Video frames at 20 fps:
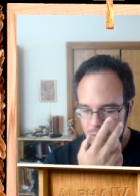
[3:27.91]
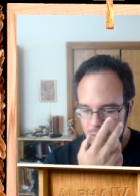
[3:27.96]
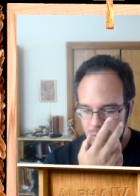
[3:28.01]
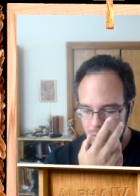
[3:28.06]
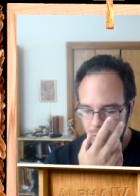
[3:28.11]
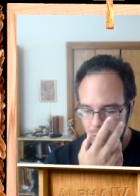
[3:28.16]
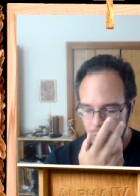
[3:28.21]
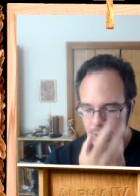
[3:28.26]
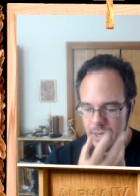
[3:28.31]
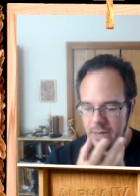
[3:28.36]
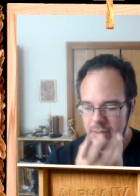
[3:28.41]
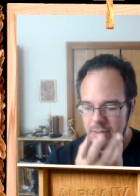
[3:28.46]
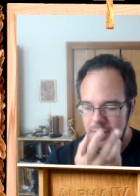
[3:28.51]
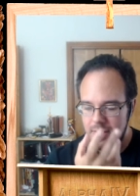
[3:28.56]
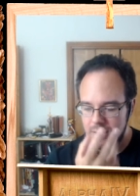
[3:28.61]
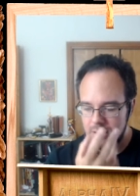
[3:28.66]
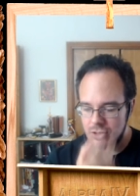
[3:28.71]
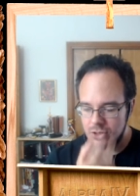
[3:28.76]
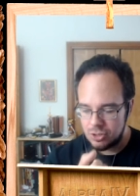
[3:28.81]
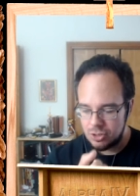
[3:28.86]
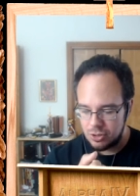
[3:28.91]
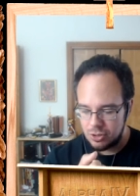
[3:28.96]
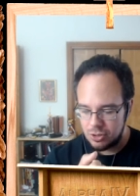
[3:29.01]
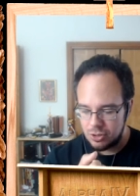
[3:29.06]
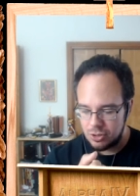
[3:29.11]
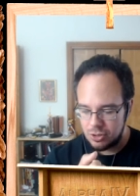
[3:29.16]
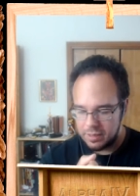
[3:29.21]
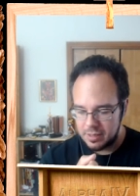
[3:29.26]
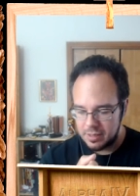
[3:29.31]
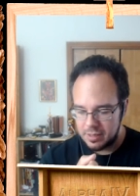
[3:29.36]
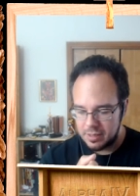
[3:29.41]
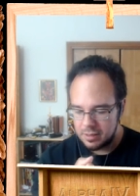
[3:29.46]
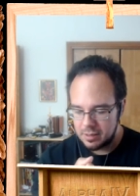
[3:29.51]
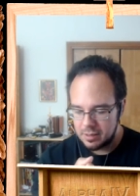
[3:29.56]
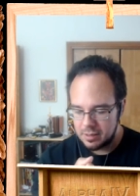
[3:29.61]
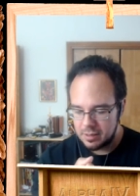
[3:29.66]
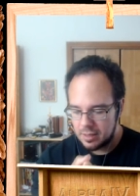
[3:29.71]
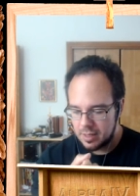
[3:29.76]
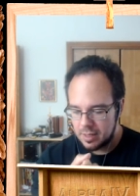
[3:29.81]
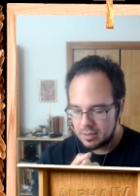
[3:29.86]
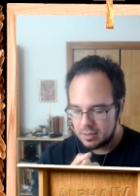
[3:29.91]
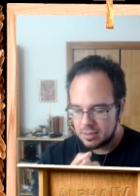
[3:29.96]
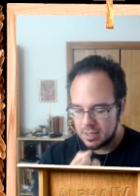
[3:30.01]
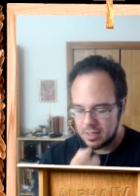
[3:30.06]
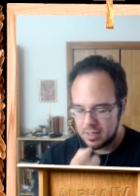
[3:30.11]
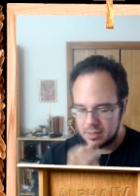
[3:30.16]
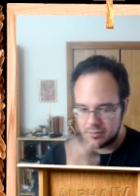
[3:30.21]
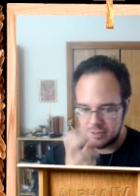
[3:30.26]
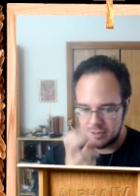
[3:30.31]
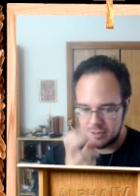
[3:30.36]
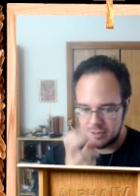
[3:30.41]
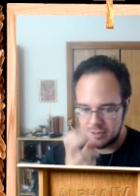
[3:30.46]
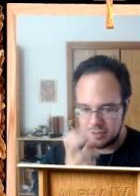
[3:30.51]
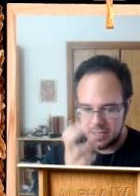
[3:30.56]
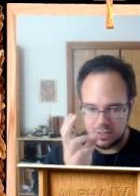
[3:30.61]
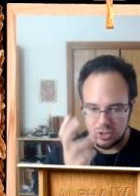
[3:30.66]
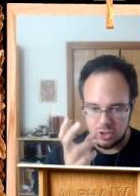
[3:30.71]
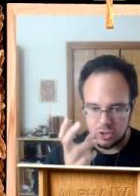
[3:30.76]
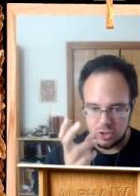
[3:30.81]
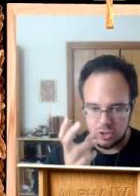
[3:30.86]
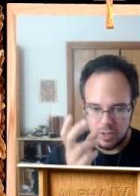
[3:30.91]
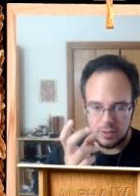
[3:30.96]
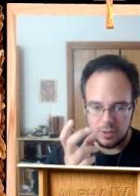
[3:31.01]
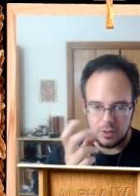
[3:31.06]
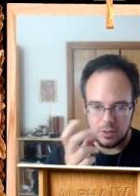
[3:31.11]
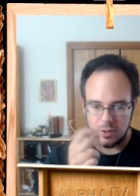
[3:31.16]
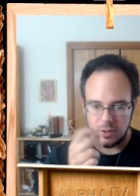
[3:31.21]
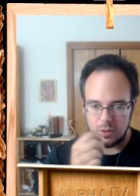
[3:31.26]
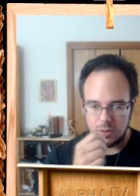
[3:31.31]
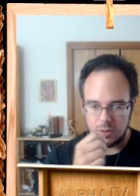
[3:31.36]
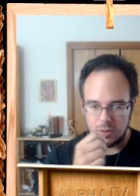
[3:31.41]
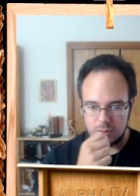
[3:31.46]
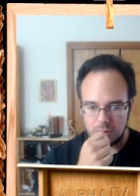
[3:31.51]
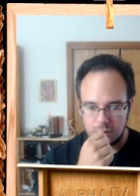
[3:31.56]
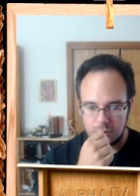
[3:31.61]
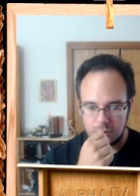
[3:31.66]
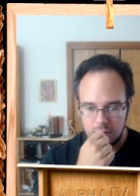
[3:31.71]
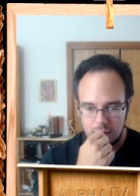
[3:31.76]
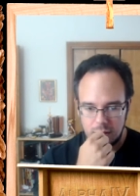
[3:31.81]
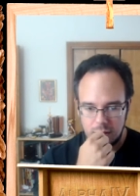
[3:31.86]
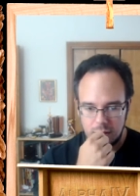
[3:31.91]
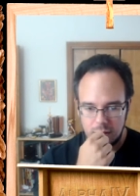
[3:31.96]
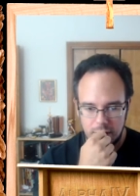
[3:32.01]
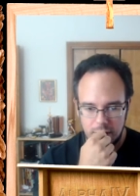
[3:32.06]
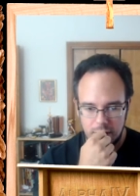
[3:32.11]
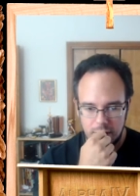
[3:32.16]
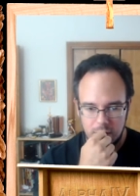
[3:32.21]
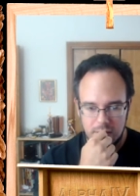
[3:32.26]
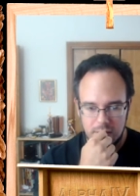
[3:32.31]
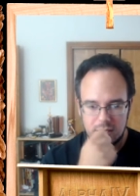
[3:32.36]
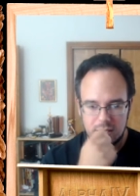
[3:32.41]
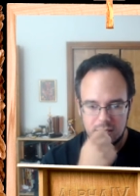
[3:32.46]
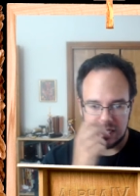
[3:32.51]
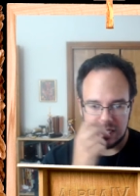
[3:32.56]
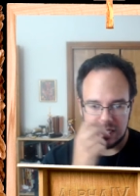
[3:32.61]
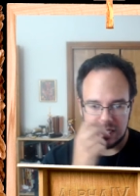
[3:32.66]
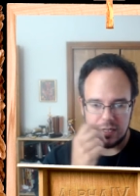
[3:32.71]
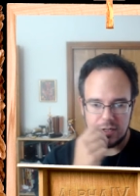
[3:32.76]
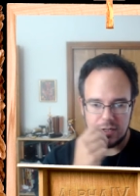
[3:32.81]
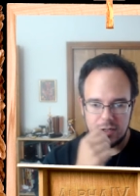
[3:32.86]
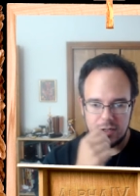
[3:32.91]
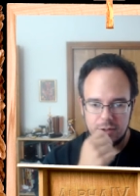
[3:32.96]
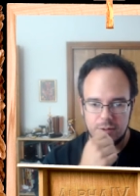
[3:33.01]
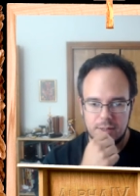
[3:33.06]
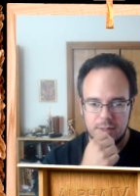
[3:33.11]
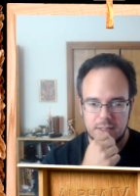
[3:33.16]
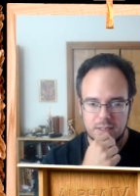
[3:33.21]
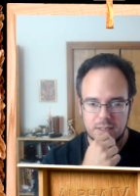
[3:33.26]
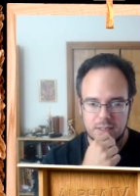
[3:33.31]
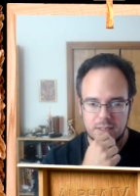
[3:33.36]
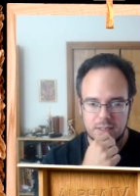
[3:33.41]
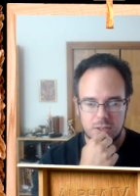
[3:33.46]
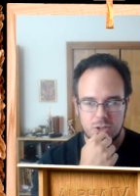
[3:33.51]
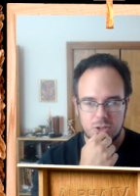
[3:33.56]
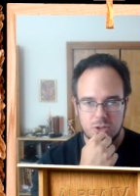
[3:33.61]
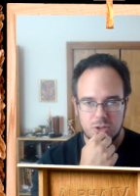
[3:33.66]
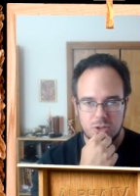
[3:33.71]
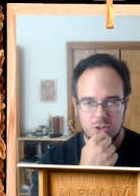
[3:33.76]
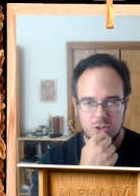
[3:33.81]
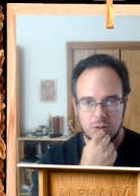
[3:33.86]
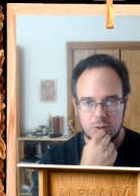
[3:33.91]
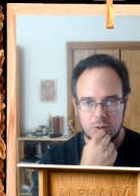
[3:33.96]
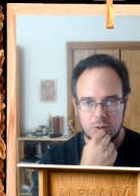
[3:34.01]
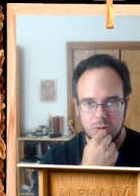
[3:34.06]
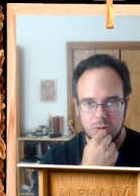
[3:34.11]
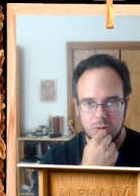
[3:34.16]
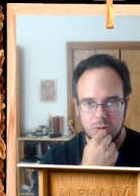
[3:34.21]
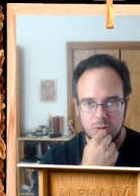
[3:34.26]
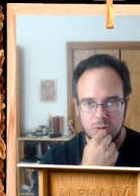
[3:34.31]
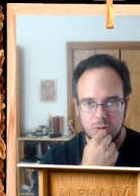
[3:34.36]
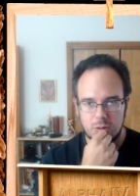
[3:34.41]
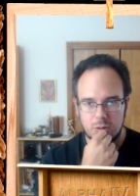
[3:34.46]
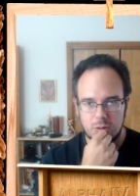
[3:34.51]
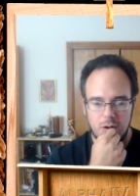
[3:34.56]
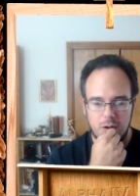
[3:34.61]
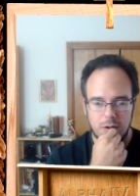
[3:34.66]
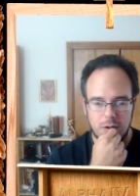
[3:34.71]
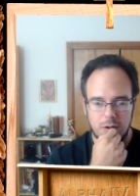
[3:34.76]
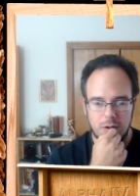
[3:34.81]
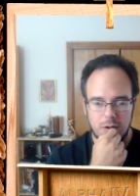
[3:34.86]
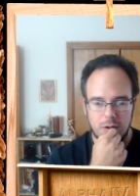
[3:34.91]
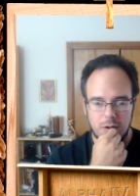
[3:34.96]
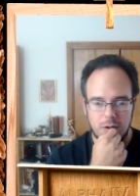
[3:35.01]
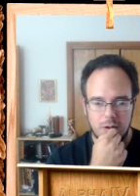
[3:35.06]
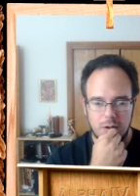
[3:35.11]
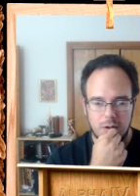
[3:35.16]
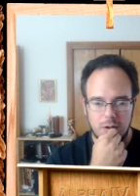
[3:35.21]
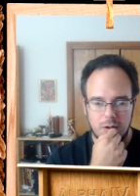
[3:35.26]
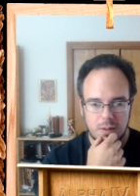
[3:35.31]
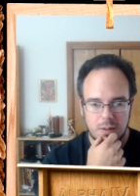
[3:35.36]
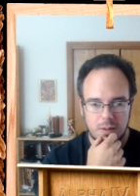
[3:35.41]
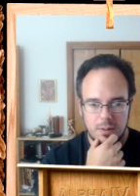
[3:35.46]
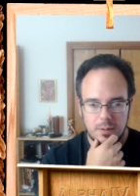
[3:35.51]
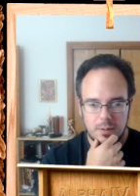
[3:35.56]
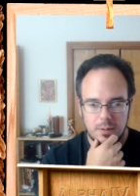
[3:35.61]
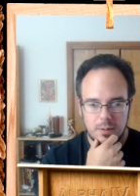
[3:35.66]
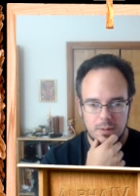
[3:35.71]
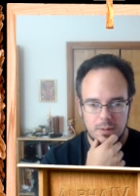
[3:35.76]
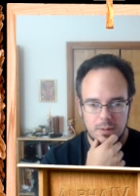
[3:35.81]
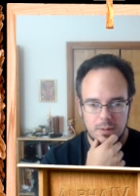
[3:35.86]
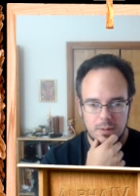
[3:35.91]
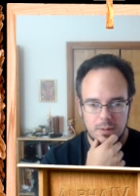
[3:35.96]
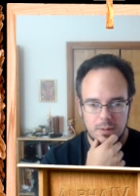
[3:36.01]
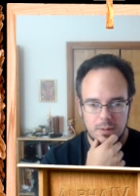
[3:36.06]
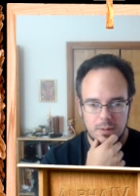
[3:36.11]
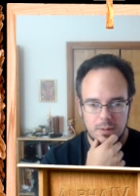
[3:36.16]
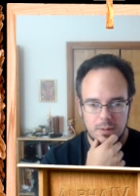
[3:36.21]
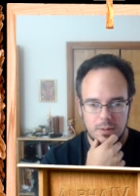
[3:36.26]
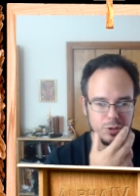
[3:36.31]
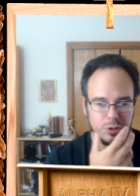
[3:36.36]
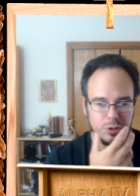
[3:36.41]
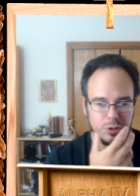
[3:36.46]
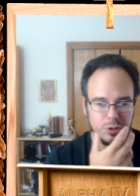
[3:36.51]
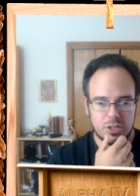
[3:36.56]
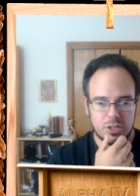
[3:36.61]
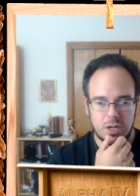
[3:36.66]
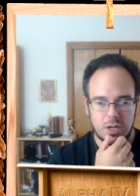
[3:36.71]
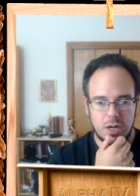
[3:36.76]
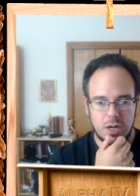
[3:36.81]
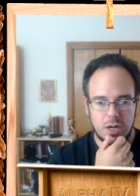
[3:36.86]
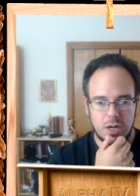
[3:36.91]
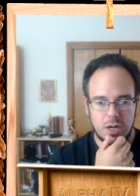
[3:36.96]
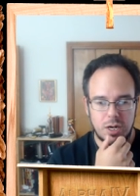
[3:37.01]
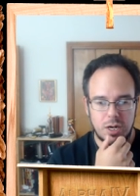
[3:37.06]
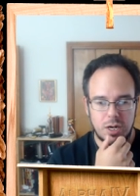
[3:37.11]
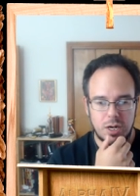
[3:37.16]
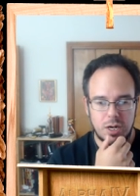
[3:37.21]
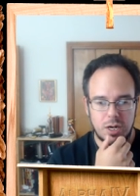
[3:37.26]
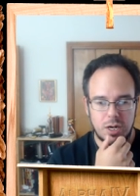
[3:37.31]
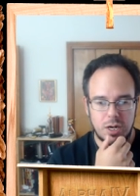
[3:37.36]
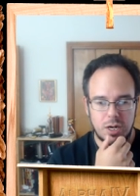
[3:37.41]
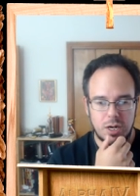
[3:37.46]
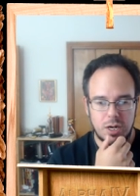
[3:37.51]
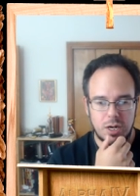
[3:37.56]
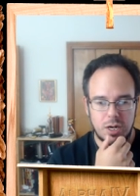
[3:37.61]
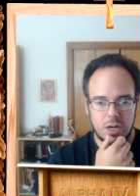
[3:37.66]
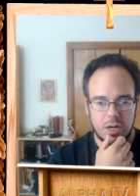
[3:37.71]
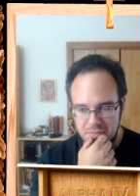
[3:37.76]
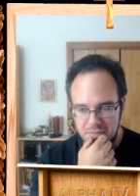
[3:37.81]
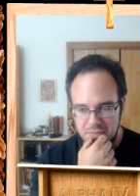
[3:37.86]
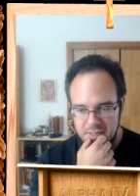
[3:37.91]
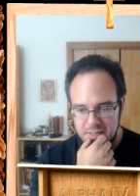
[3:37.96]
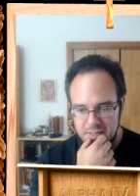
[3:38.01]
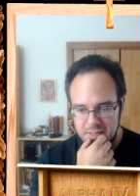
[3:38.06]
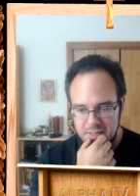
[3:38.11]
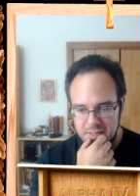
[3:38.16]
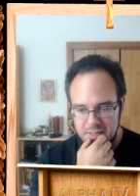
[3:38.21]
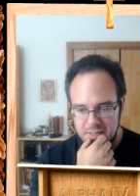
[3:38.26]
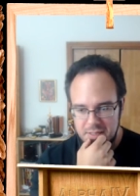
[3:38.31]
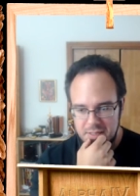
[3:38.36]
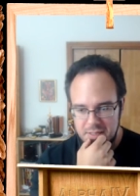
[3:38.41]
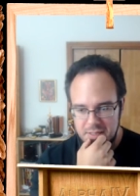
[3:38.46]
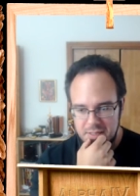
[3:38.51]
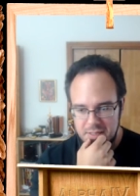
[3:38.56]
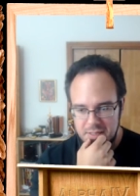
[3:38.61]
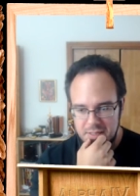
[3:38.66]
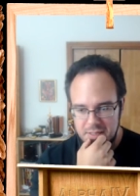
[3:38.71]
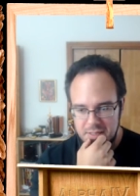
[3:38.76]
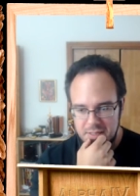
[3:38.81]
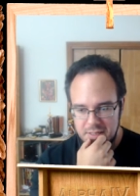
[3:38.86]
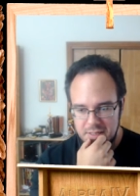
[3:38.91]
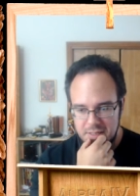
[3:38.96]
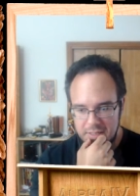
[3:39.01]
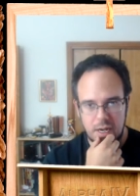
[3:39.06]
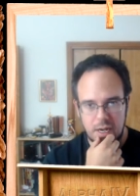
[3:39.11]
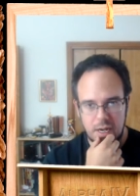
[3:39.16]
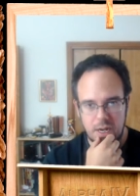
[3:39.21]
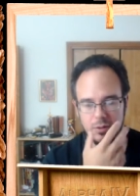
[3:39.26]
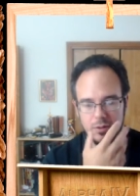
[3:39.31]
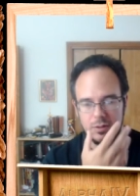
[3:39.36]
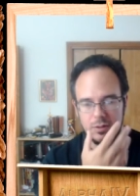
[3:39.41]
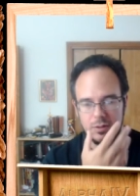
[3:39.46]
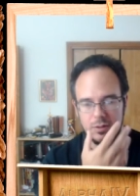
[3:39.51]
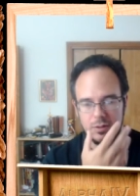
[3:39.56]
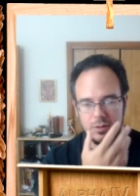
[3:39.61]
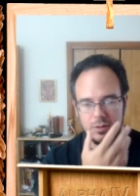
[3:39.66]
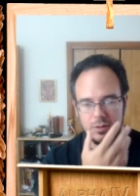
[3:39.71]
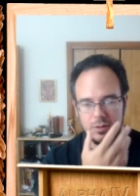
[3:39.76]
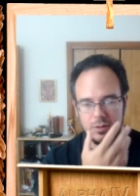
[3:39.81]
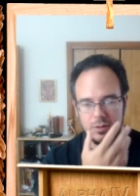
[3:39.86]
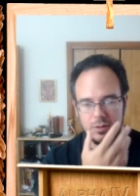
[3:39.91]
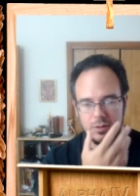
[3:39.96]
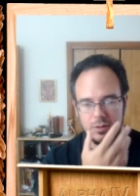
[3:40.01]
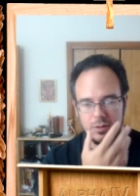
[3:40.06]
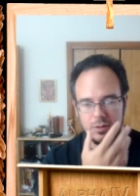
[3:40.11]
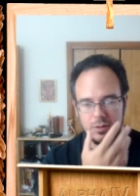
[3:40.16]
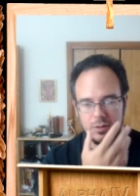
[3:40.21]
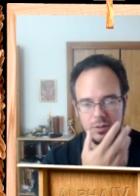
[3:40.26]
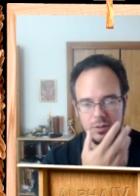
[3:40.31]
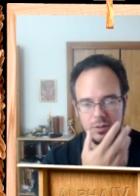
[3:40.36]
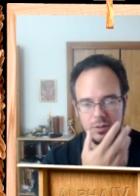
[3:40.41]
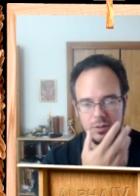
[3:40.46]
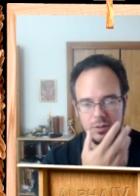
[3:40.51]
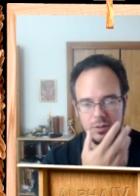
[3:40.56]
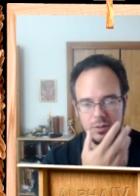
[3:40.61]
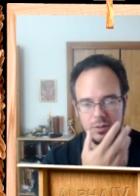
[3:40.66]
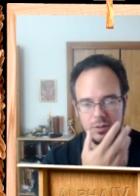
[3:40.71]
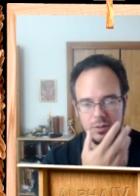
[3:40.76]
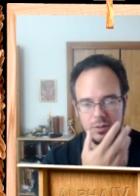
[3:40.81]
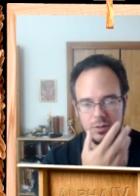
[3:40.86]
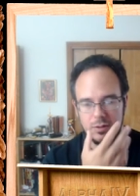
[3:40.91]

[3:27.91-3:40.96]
the way that Germany has kind of taken a stranglehold, and the way that the EU has taken a stranglehold on British common law, to me seems like a tragedy. I don't understand how you all